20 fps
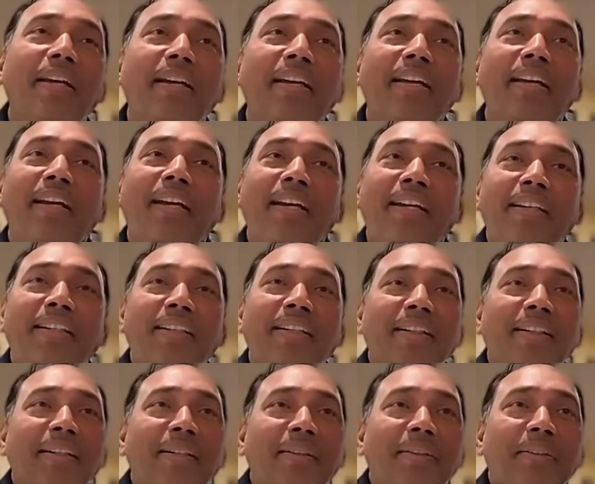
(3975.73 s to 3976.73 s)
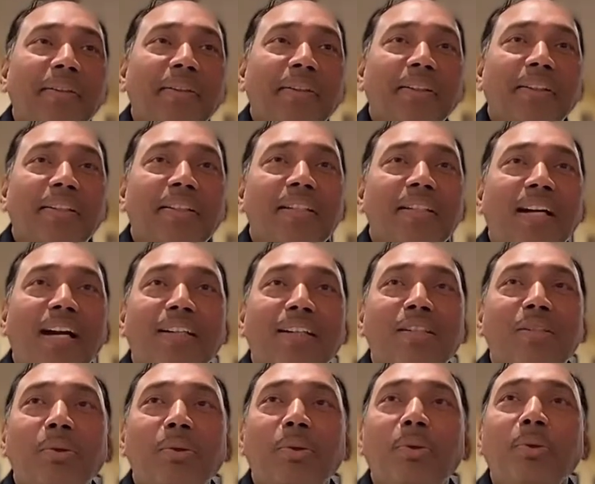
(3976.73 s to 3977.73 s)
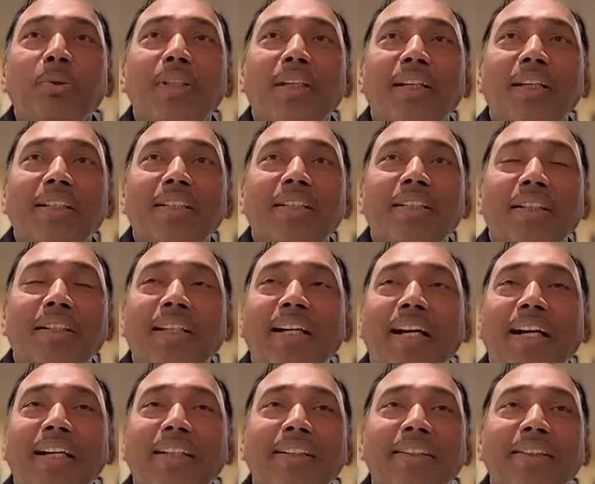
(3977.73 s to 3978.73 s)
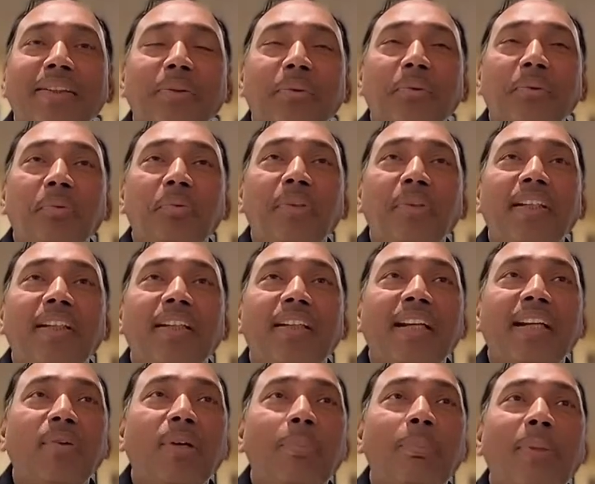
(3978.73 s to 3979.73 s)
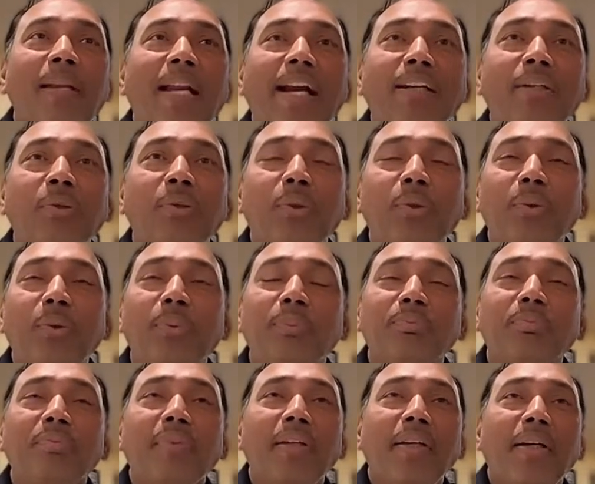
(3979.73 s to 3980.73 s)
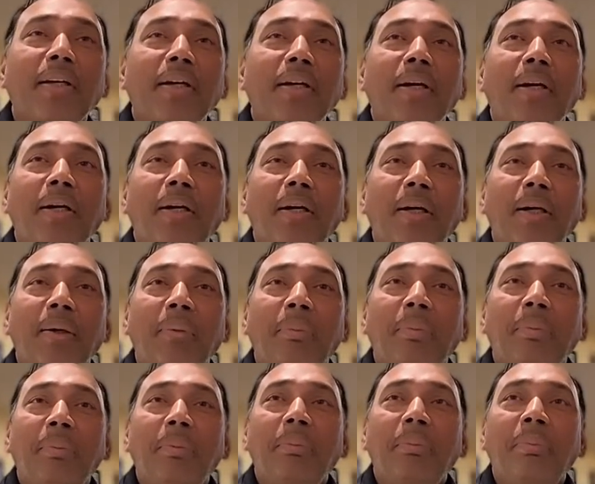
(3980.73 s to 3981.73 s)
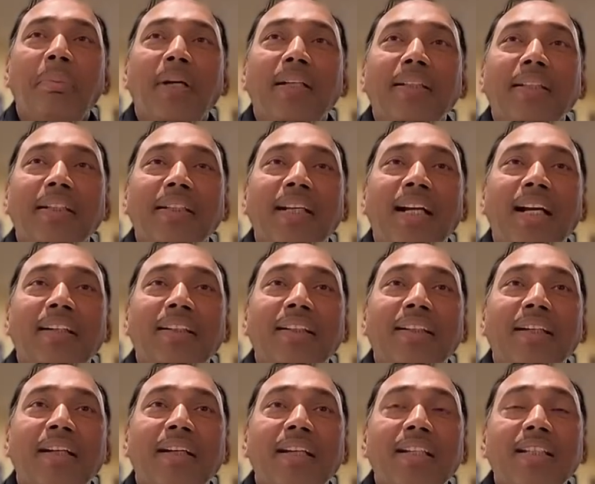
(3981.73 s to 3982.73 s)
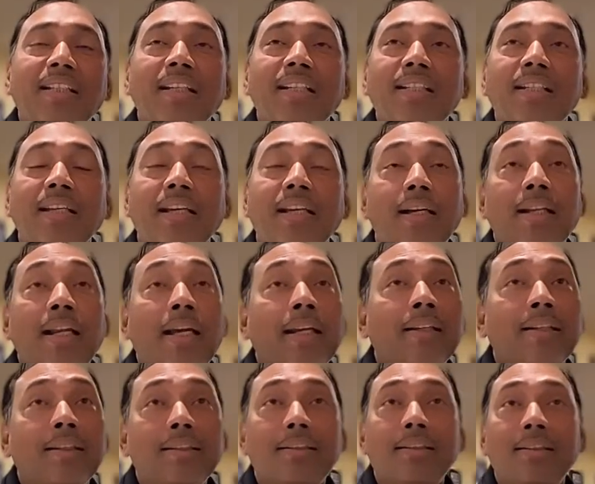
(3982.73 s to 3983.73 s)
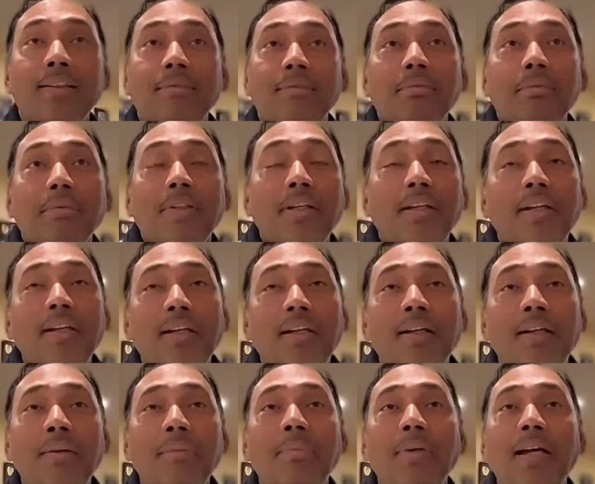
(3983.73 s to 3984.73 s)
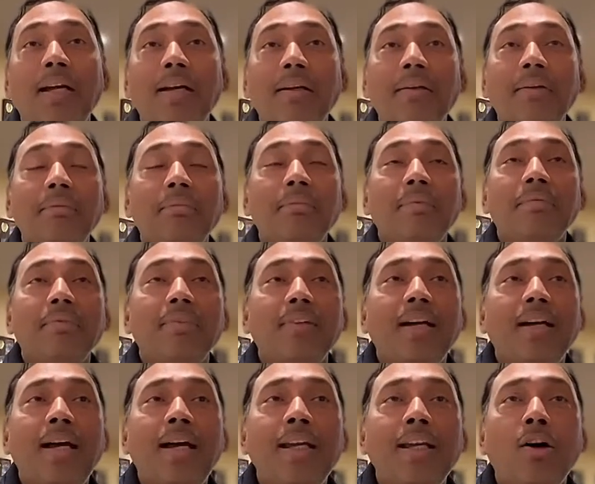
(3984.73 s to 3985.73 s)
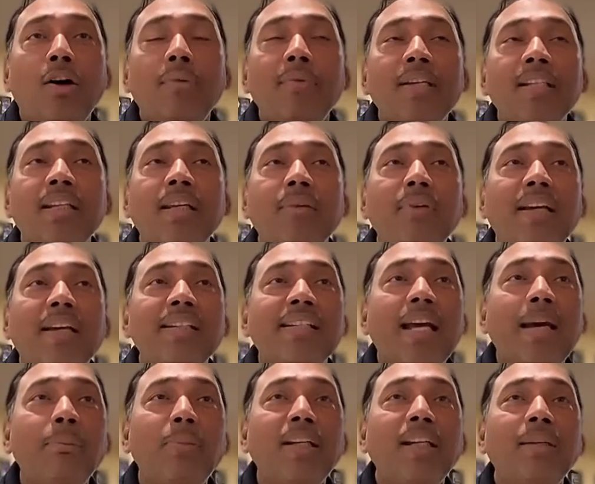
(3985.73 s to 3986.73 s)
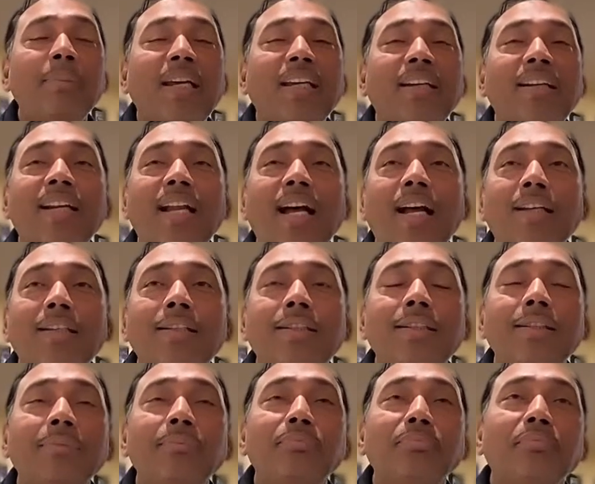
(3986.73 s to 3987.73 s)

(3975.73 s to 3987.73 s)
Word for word: and uh, starts to do things uh, that we never planned to do. Uh, but that uh, risk is there. Like I always give example in my class